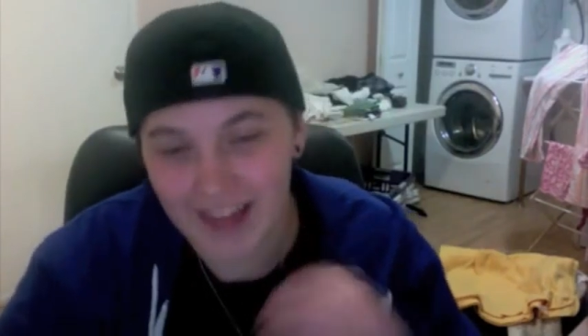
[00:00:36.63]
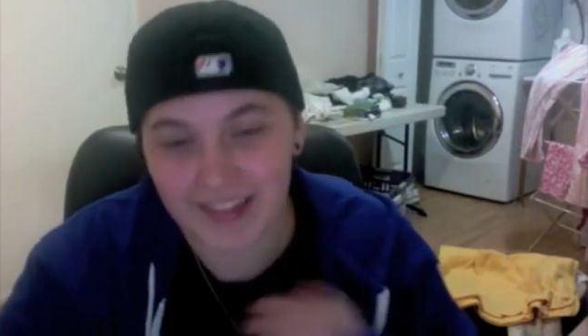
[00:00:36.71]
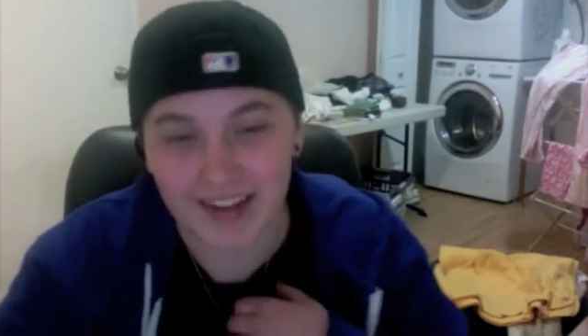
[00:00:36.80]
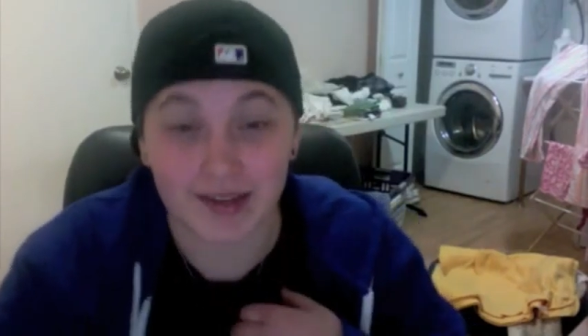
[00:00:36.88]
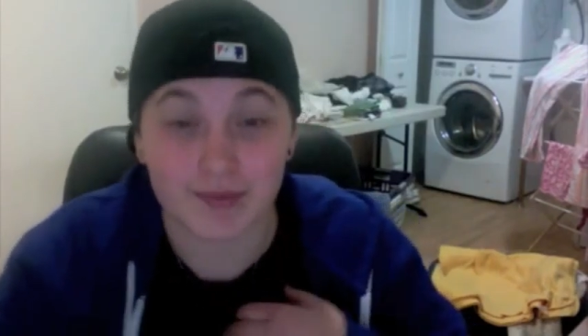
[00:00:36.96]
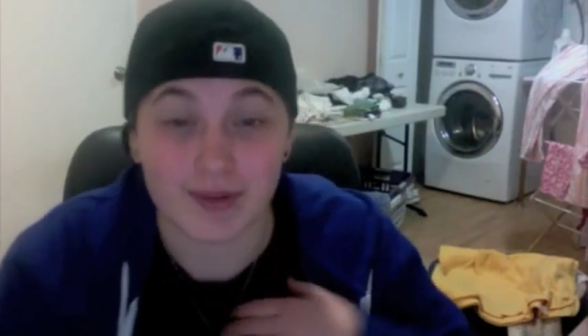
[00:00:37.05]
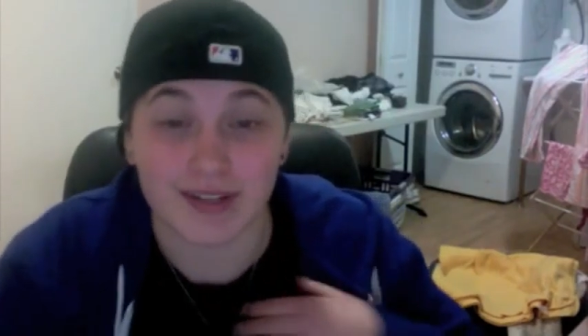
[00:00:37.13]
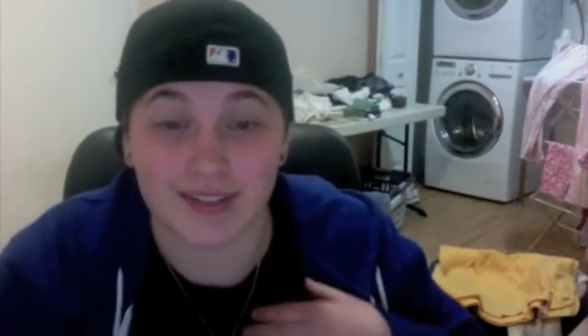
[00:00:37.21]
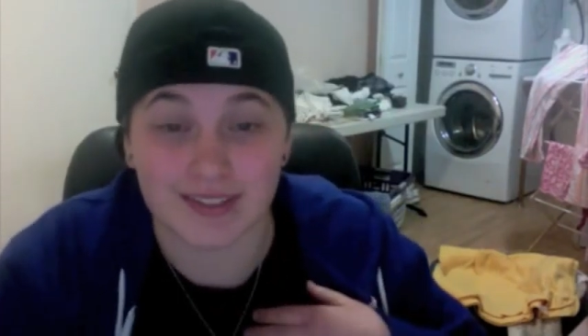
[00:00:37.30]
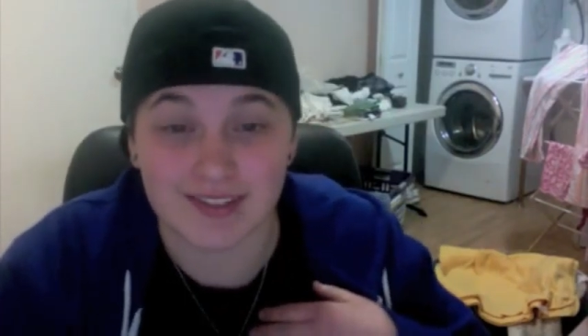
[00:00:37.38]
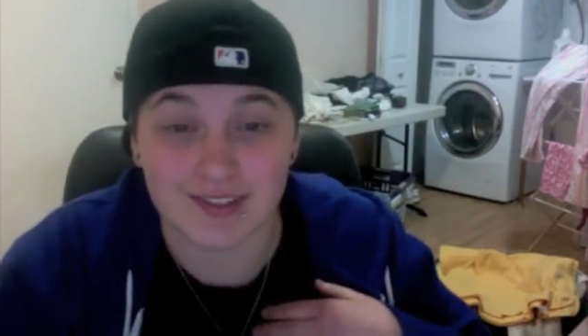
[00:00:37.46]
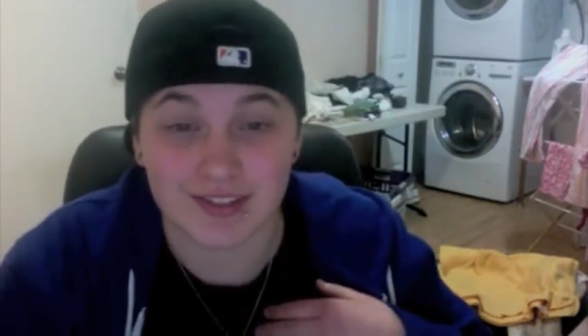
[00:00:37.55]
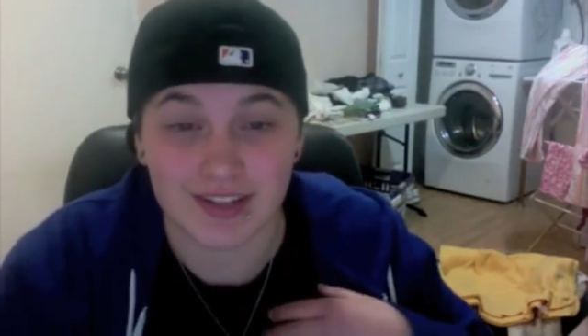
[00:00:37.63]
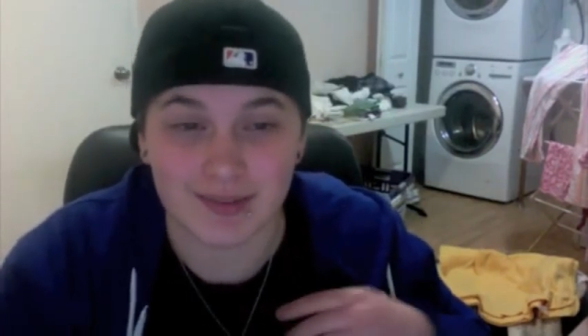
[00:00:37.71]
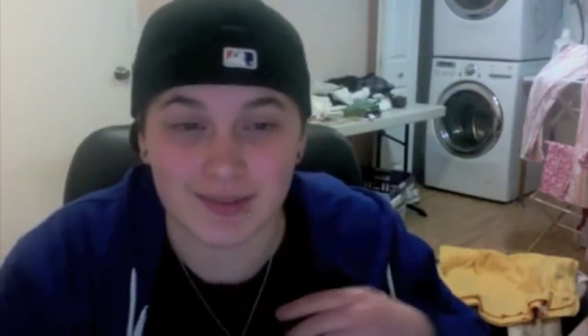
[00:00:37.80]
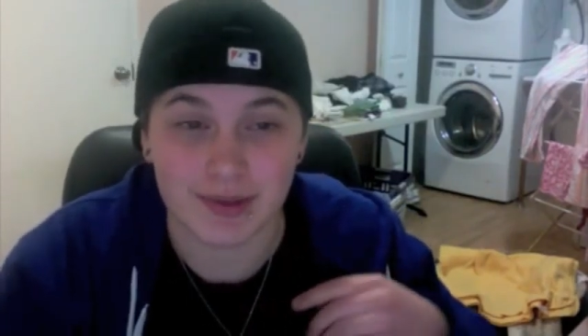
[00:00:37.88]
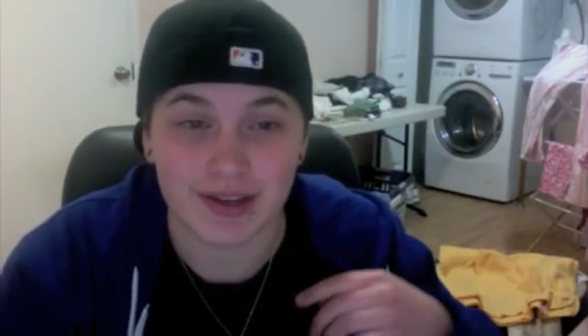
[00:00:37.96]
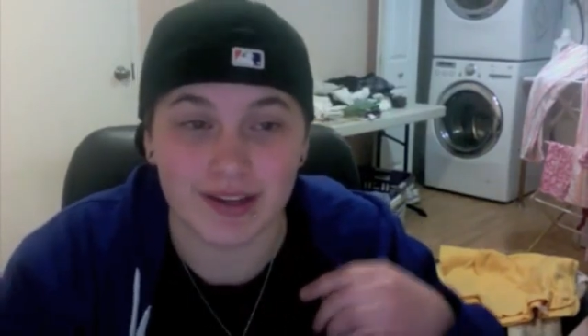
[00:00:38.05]
think I could bring a lot to the channel
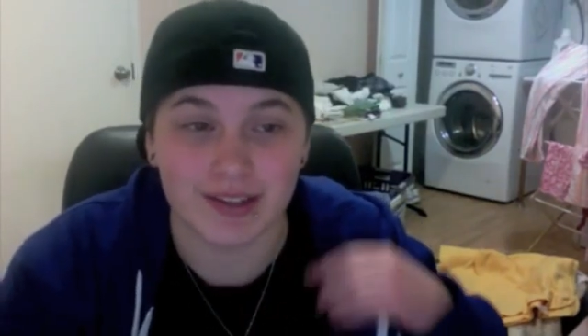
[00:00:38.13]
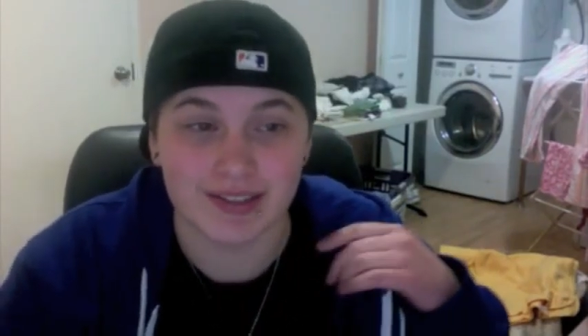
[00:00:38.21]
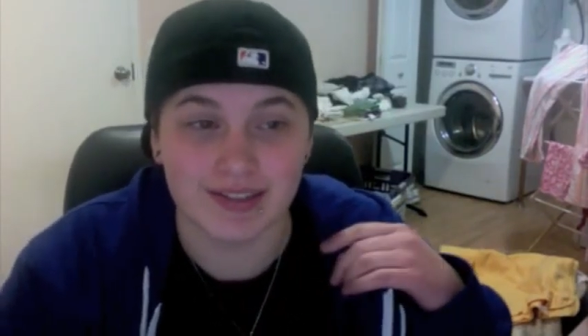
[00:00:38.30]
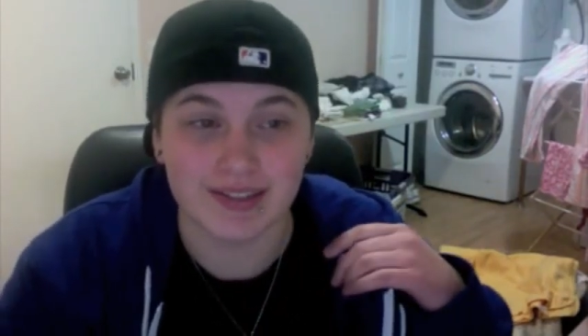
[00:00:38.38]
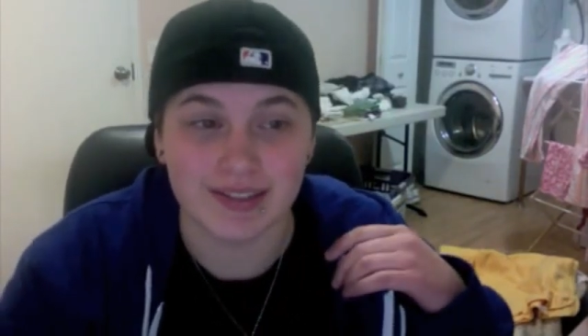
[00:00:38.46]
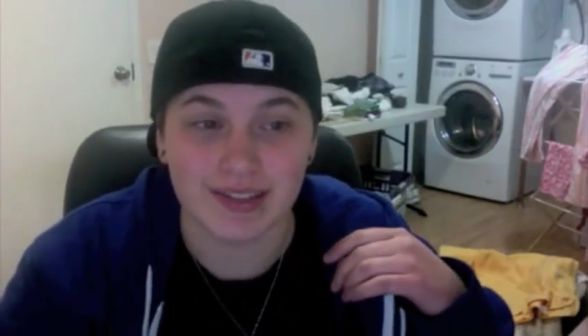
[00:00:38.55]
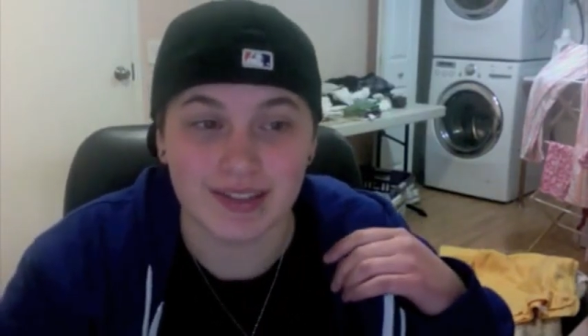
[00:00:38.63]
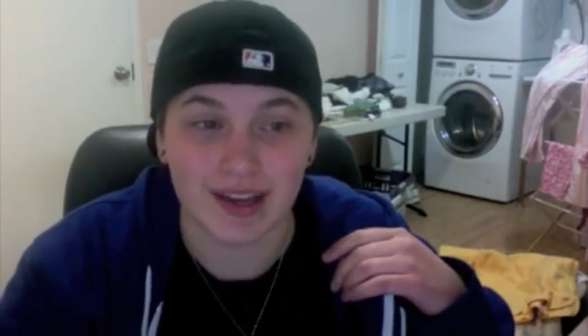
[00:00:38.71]
because